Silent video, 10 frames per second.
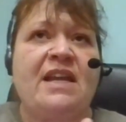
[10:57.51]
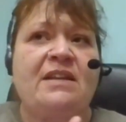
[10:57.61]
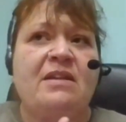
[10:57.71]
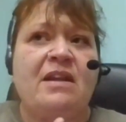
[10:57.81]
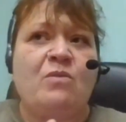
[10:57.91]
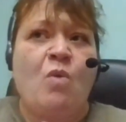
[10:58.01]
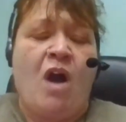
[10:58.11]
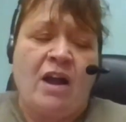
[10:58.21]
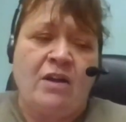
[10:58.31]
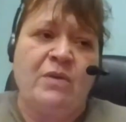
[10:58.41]
and
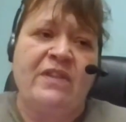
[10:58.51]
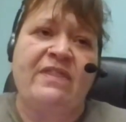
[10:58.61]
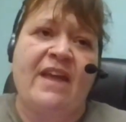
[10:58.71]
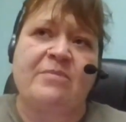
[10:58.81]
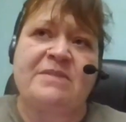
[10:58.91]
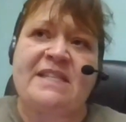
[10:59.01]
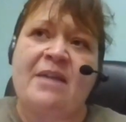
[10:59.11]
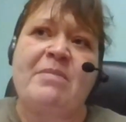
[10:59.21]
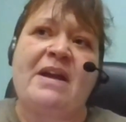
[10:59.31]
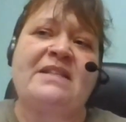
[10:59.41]
walk with them
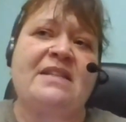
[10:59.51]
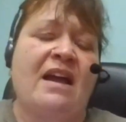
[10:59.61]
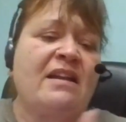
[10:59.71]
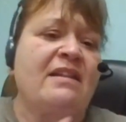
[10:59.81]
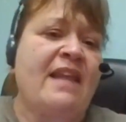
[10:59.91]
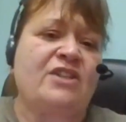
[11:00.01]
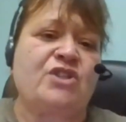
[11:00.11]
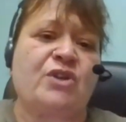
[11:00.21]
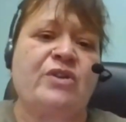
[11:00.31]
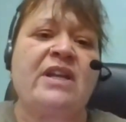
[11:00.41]
side by side on that
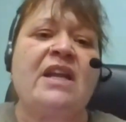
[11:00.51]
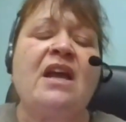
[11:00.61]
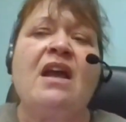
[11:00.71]
journey,